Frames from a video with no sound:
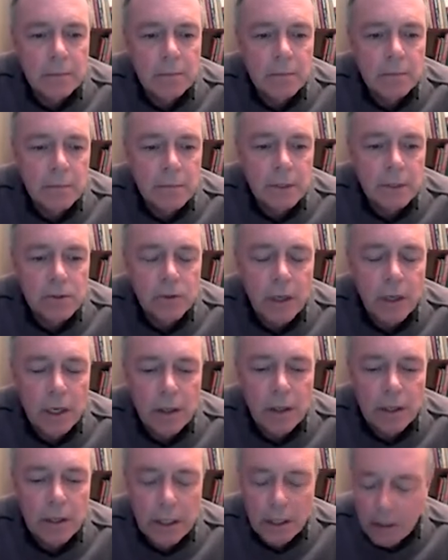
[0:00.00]
the
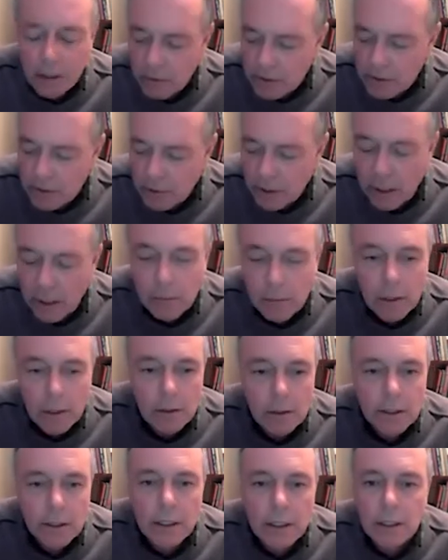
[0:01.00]
trial here was
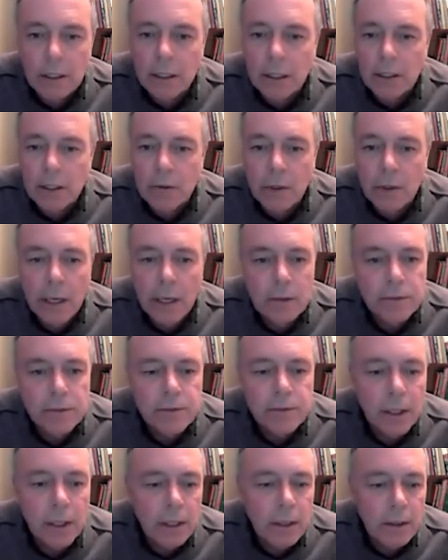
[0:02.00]
primarily an in-ground
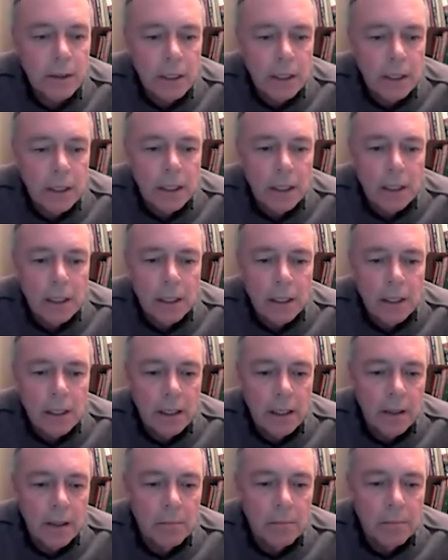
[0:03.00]
trial.
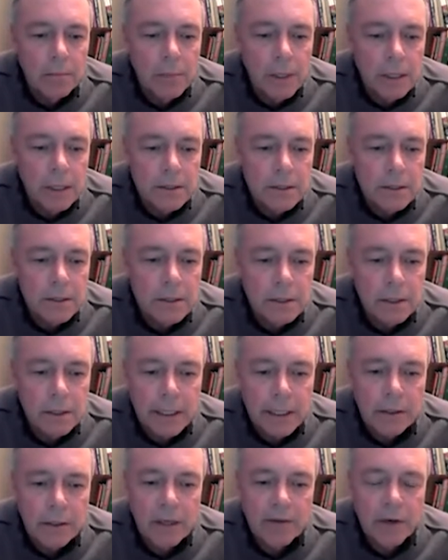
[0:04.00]
But
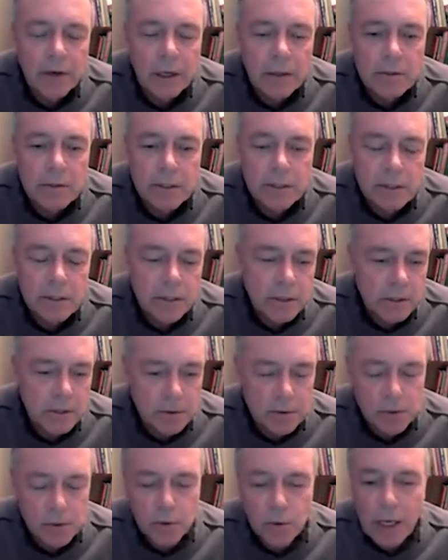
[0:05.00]
like if I was to
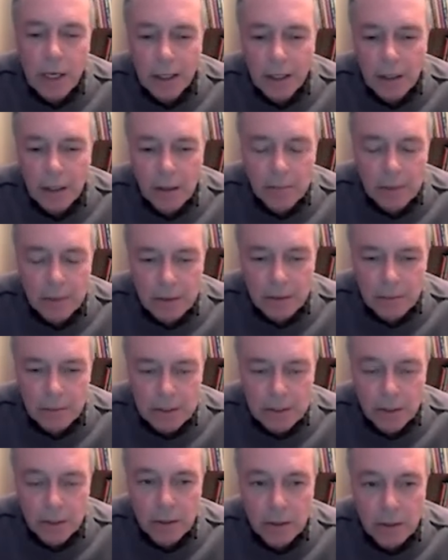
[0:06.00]
trial a
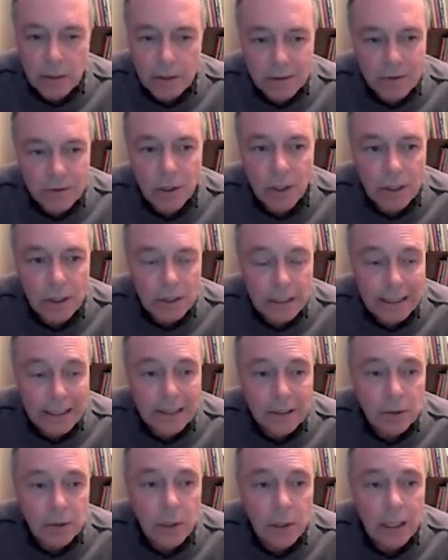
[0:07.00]
material, I'll trial it in
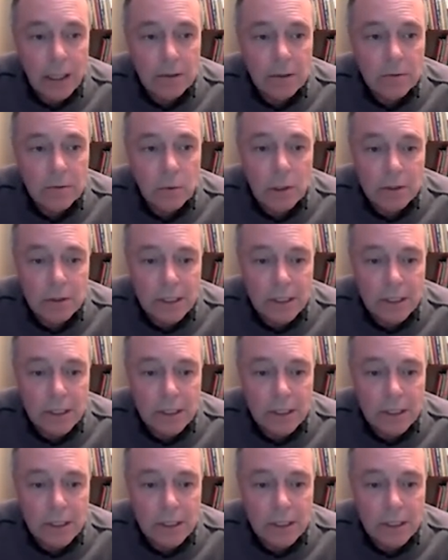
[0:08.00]
the ground as well as the